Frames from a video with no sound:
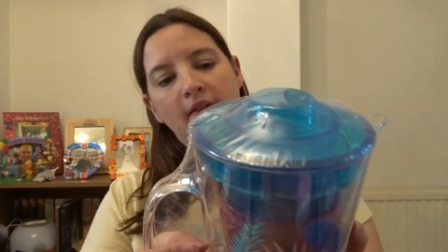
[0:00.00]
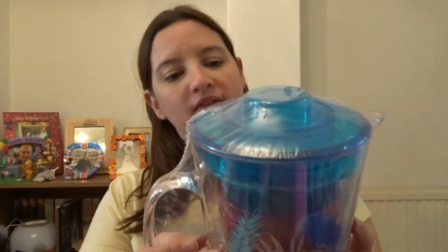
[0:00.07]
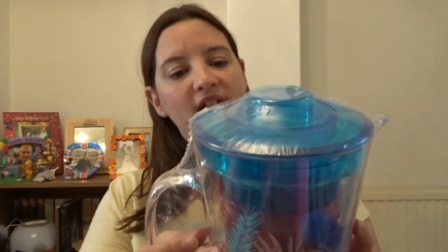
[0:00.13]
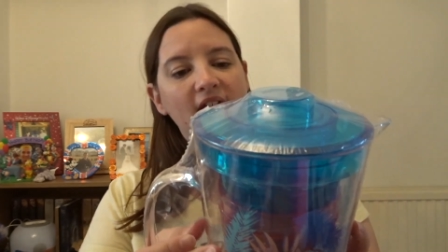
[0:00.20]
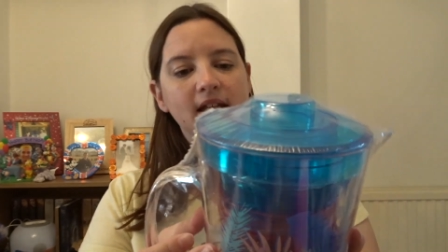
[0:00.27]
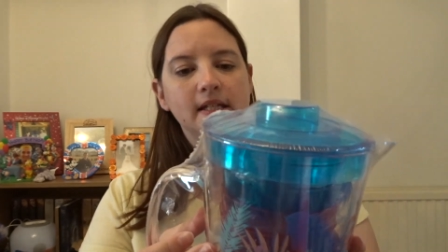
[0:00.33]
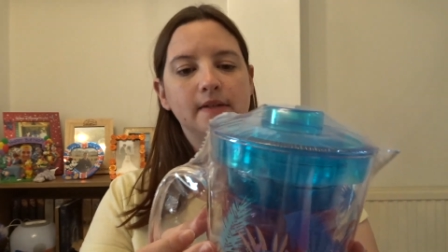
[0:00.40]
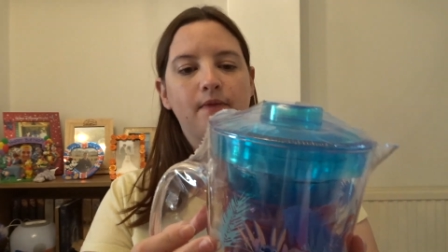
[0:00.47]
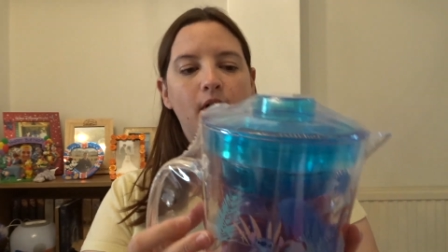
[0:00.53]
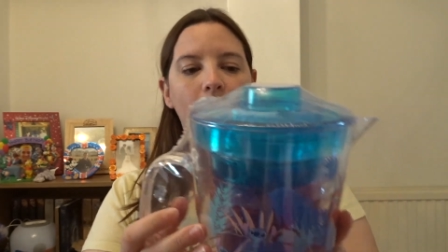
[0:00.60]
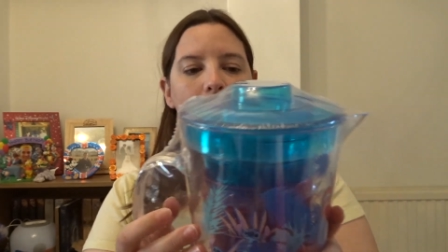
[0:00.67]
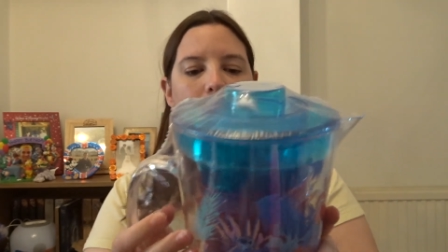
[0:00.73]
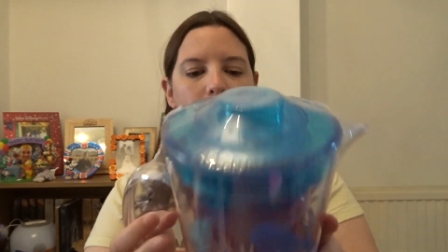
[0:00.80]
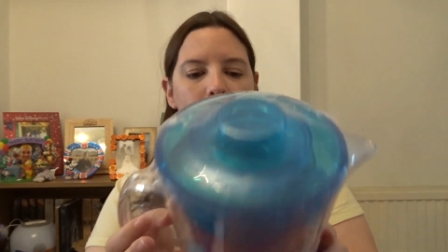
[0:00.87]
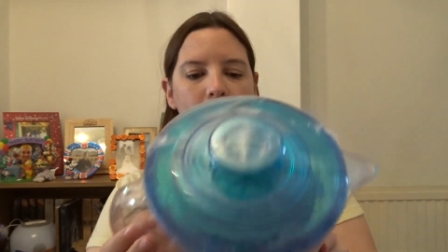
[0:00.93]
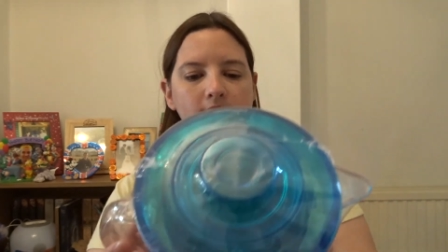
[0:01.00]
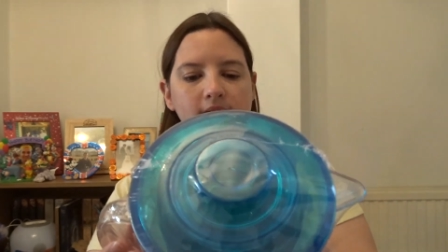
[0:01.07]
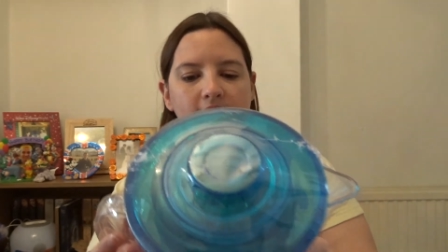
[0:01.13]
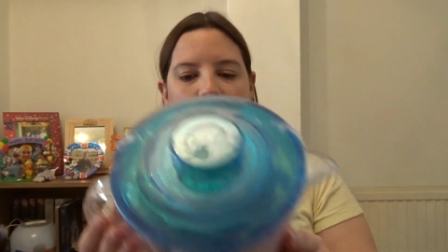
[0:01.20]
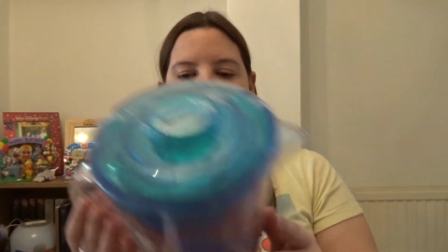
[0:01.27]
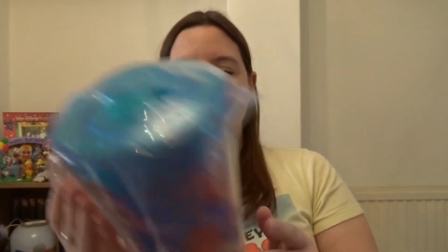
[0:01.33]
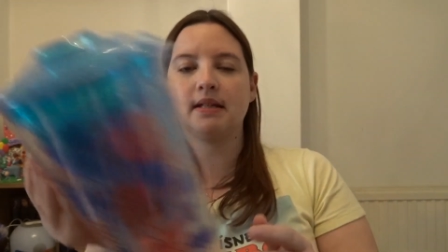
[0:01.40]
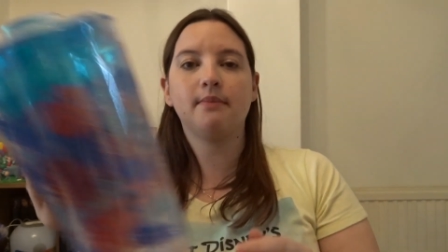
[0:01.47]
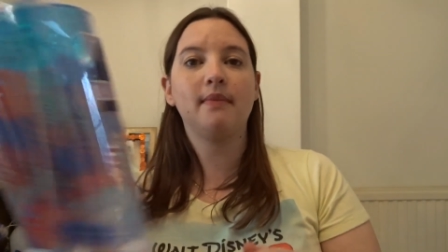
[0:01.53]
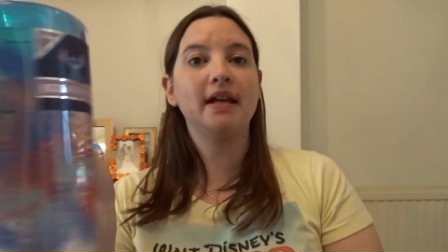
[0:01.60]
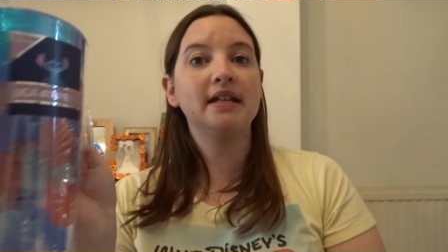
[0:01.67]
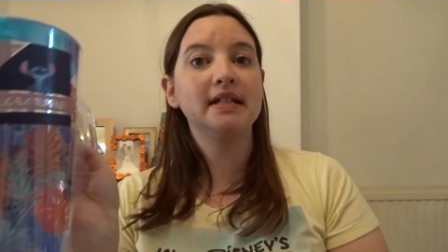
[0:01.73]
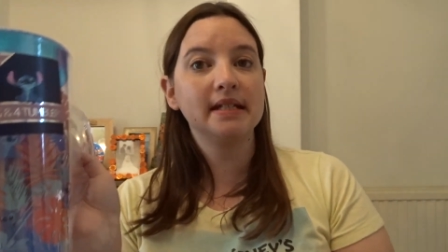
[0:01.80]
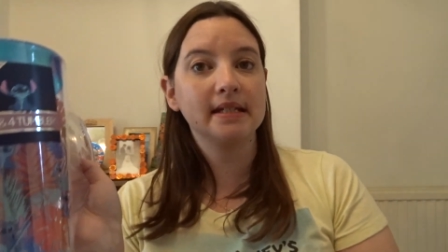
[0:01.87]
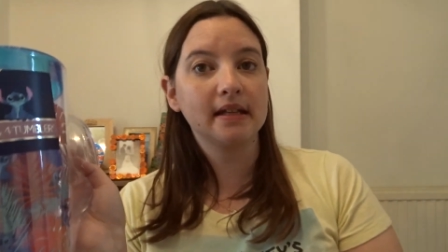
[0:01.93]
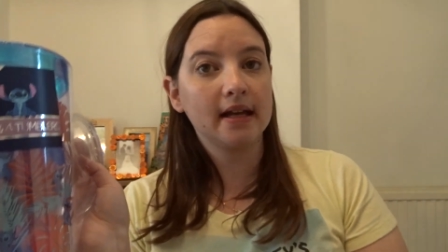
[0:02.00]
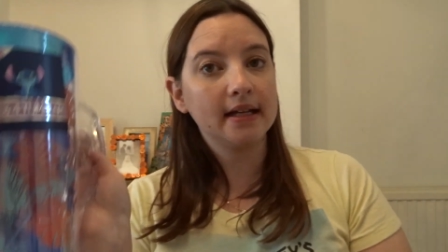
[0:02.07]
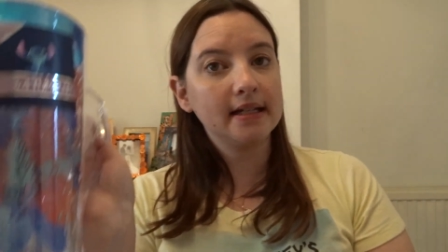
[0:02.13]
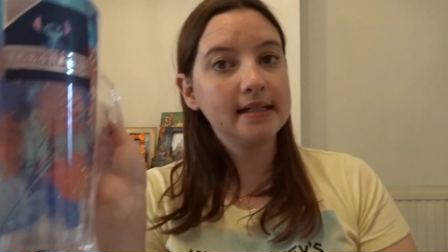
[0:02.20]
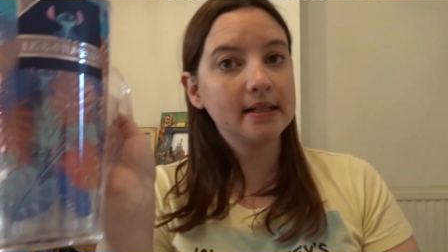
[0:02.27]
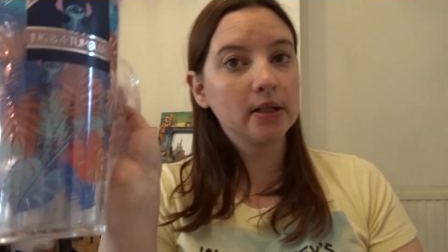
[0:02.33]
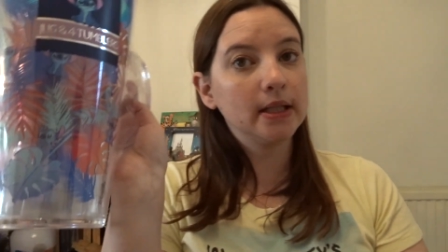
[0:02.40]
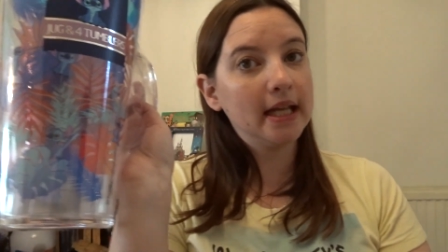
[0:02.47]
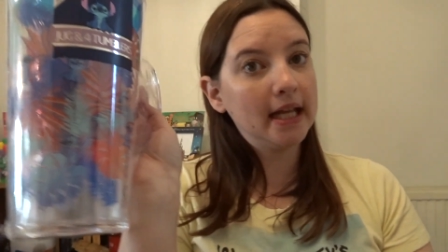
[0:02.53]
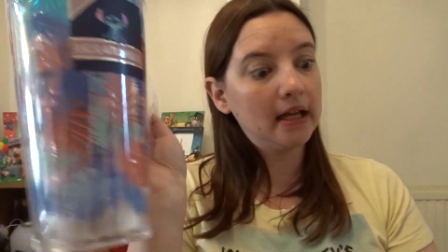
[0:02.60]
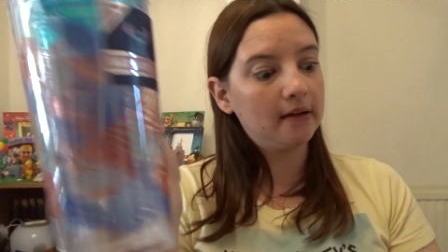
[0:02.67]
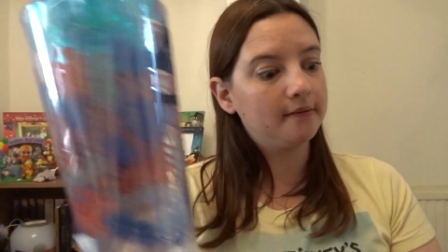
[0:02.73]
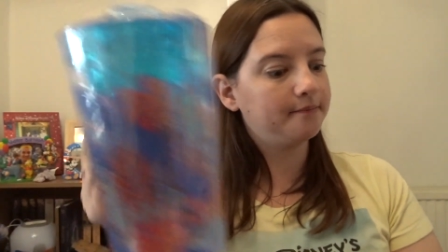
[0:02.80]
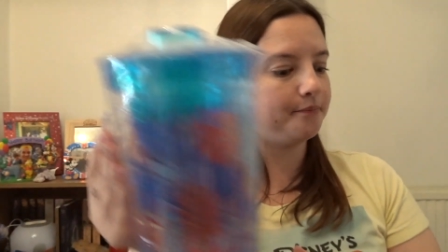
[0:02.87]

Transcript: that's fine because I guess the main design is on here.